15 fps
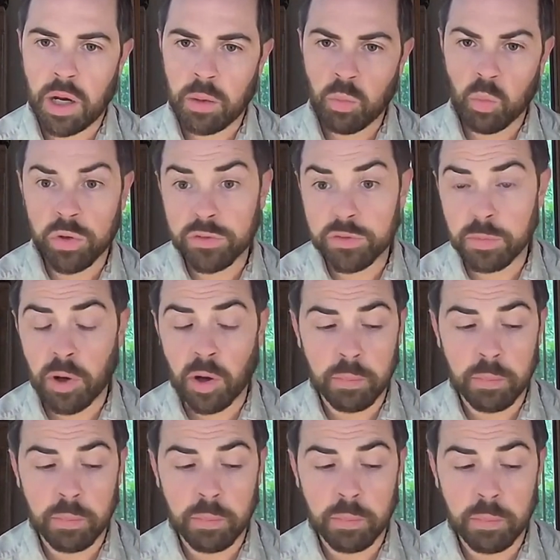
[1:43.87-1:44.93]
with small
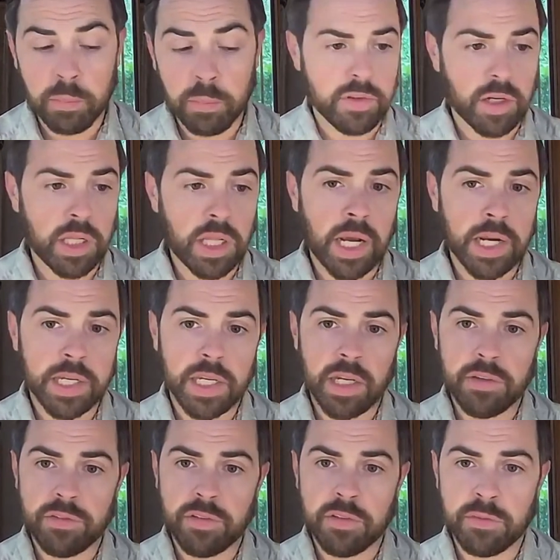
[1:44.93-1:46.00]
businesses in a lot of
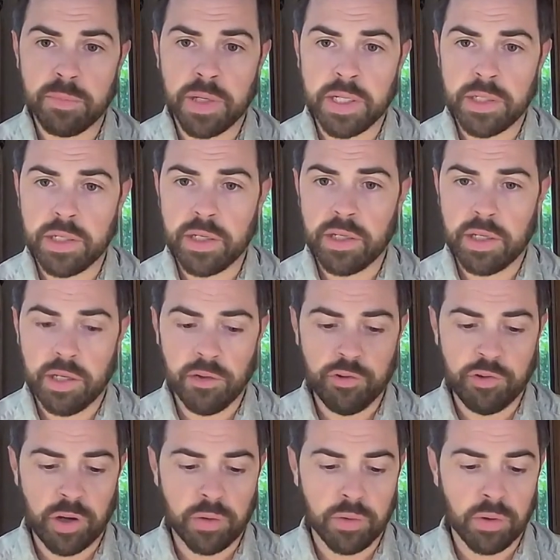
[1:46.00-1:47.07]
cases, but in
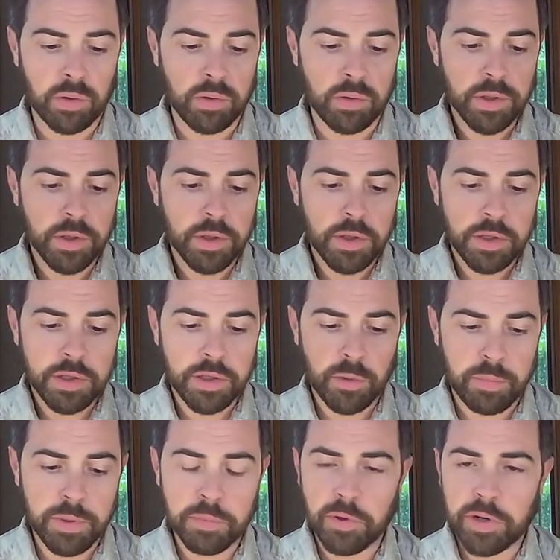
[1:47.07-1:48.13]
general,
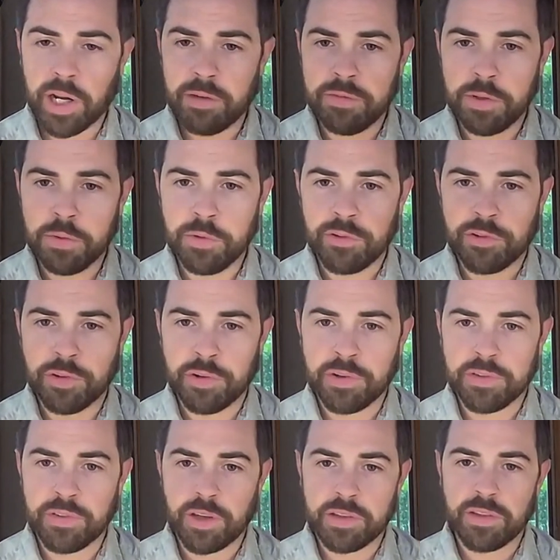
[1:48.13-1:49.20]
people kind of view
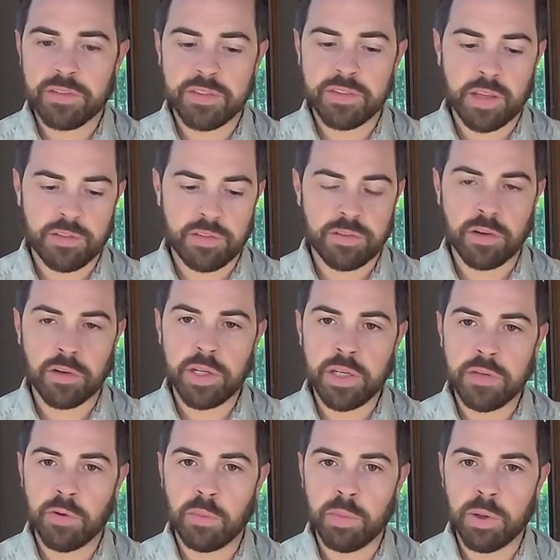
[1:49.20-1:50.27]
insurance like this necessary
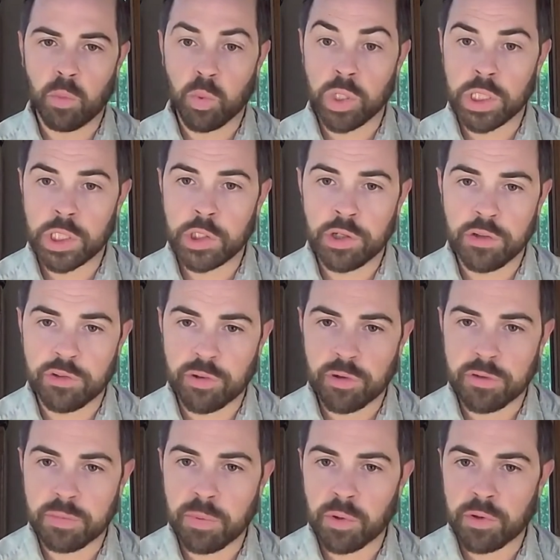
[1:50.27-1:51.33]
evil, but really good insurance
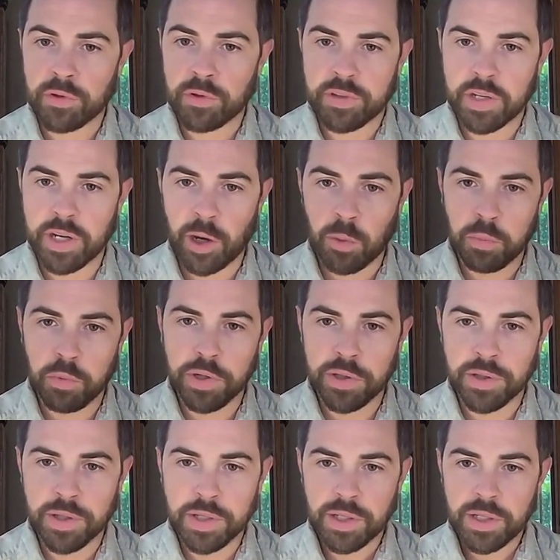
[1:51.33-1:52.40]
brokers can help with
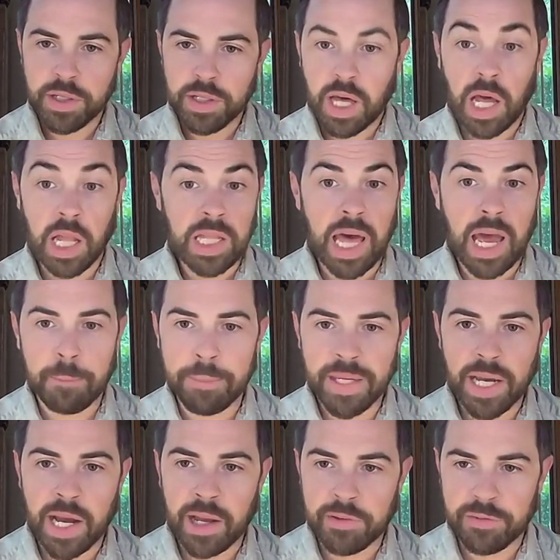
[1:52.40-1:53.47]
a lot
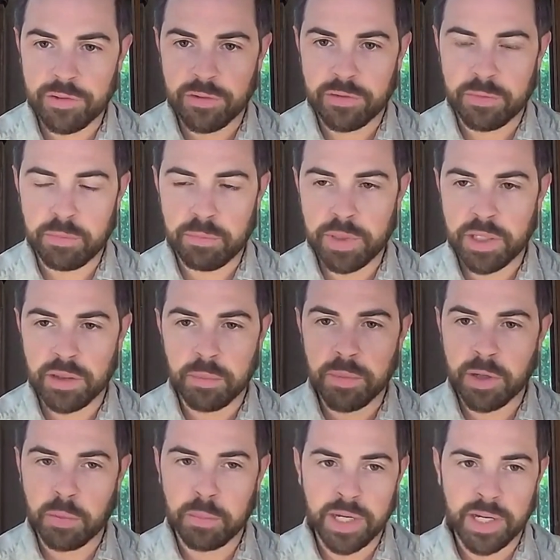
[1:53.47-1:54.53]
beyond just being the
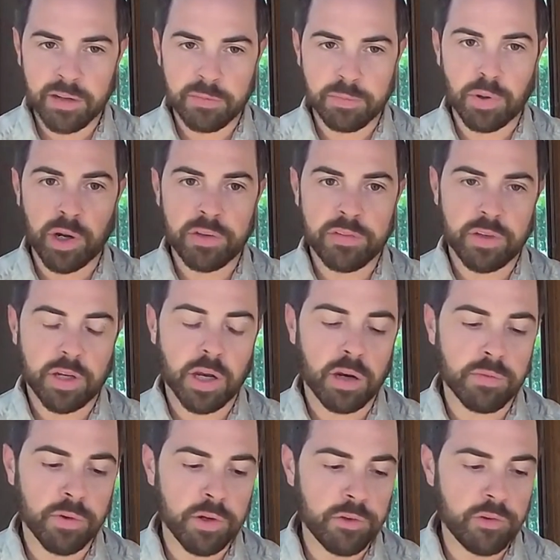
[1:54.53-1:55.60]
middleman of price and
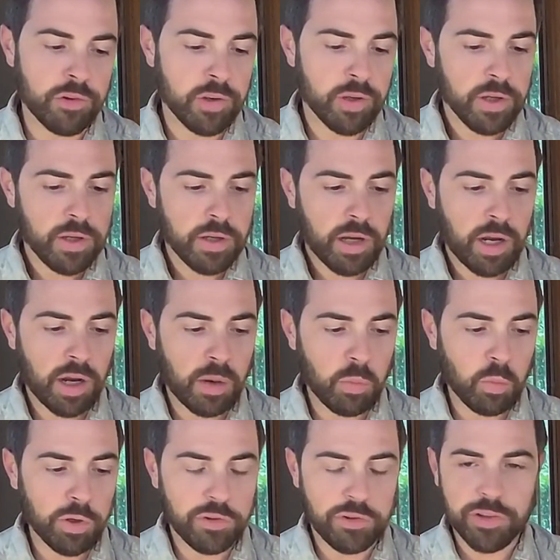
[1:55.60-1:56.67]
coverage,
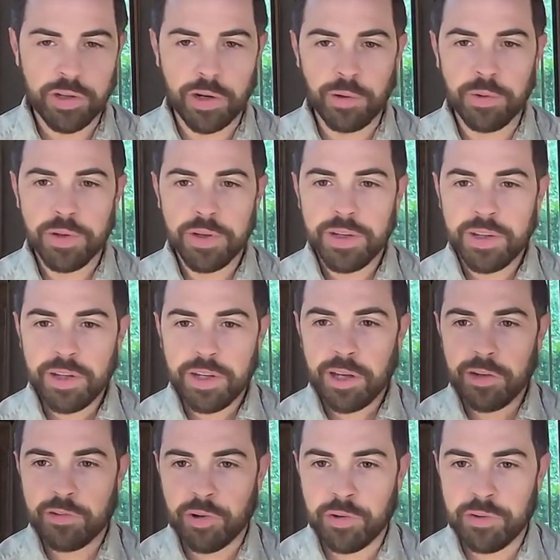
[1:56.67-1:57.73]
which,
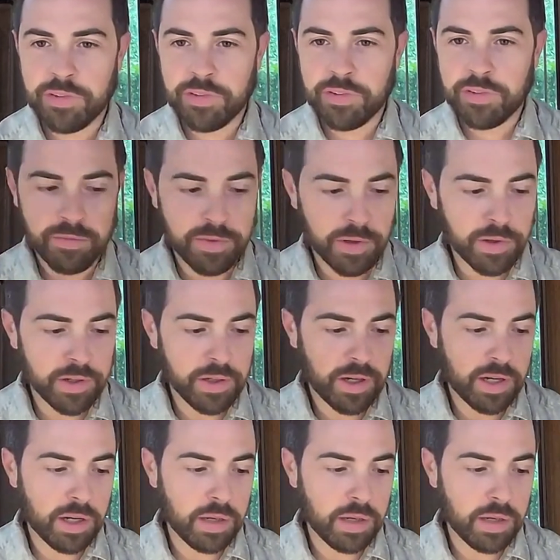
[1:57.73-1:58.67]
insurance isn't very